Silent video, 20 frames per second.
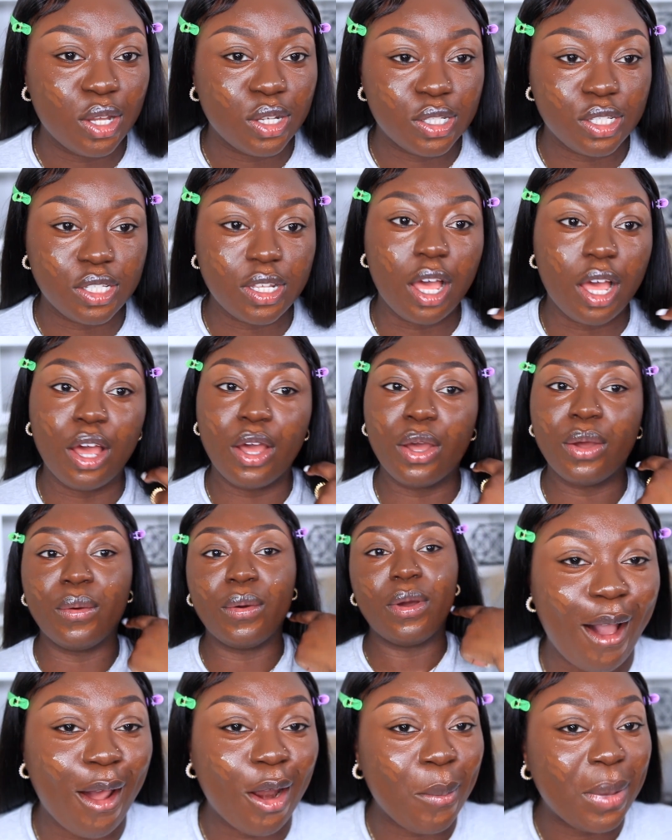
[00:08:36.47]

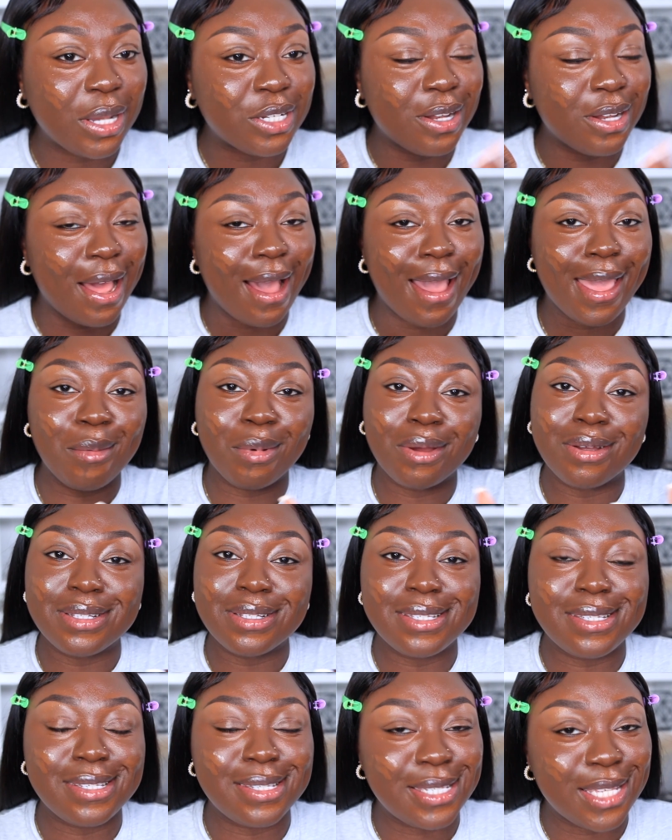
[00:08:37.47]
so I want to make sure that I am
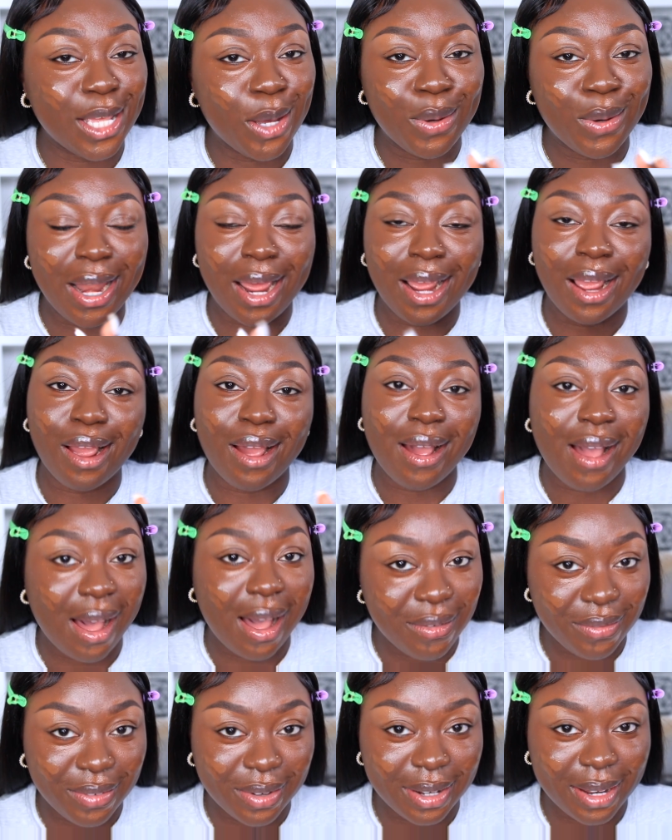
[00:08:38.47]
concealed and
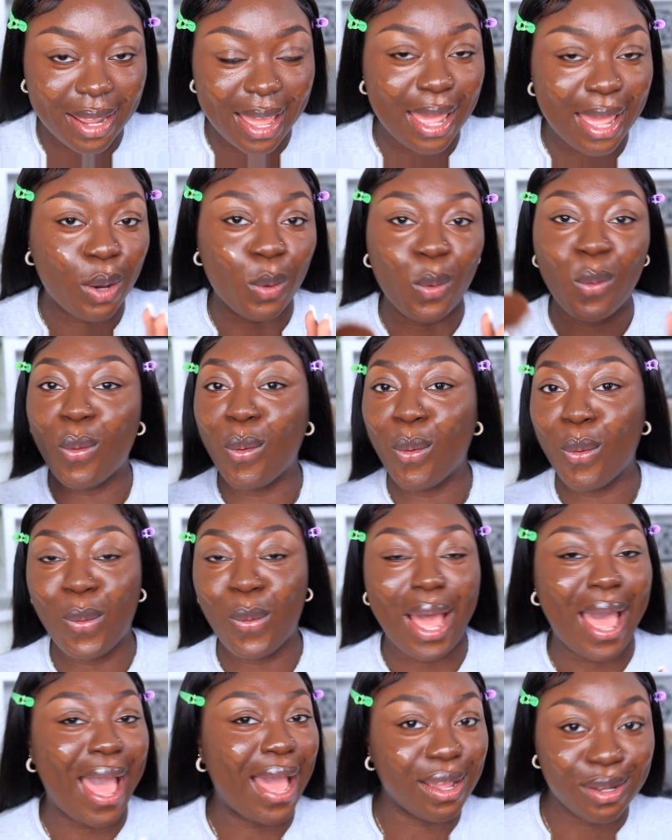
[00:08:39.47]
covered in
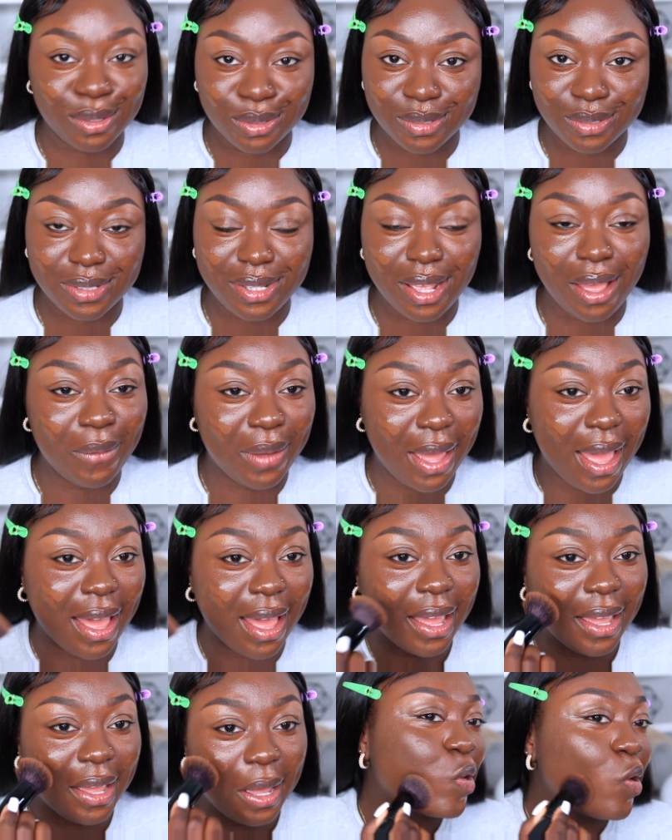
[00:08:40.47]
all angles, okay?